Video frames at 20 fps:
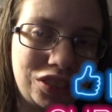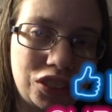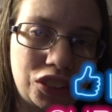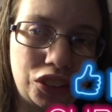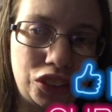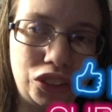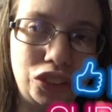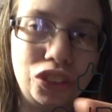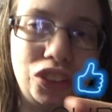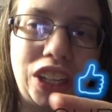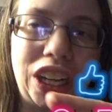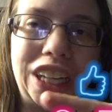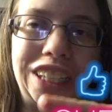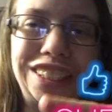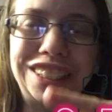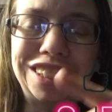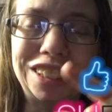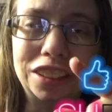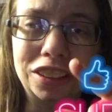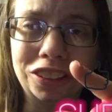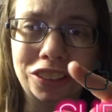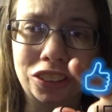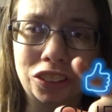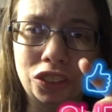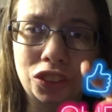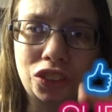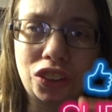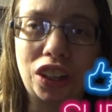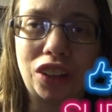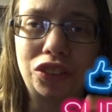You guys need to
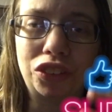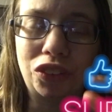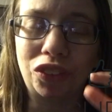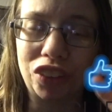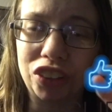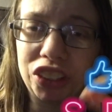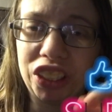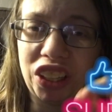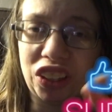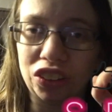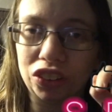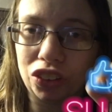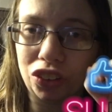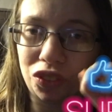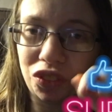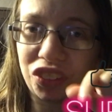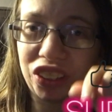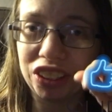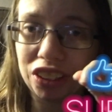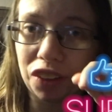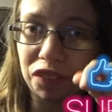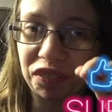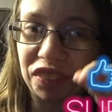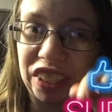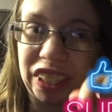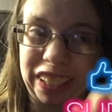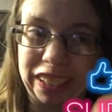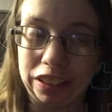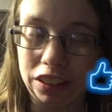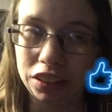subscribe to my channel, so press that
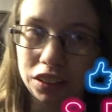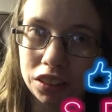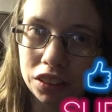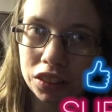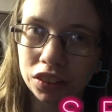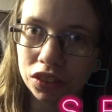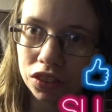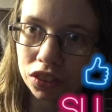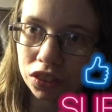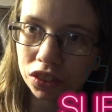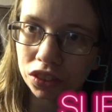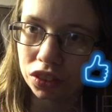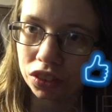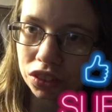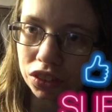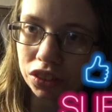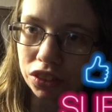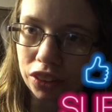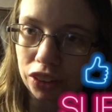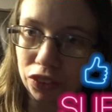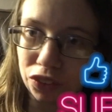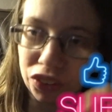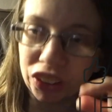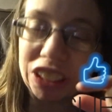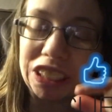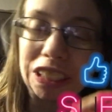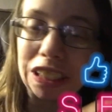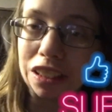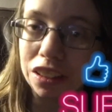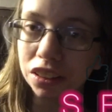button. It's
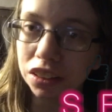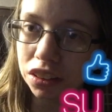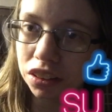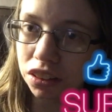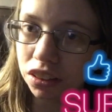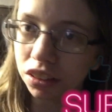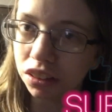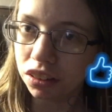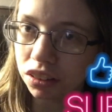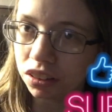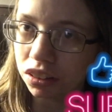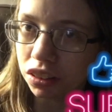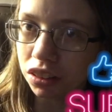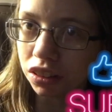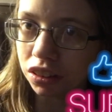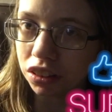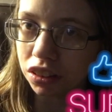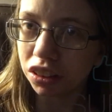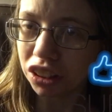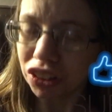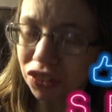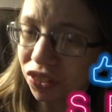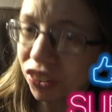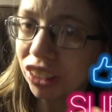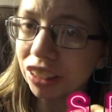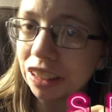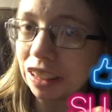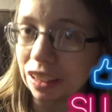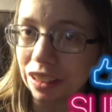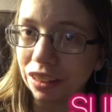free. It's
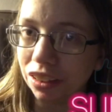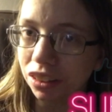free.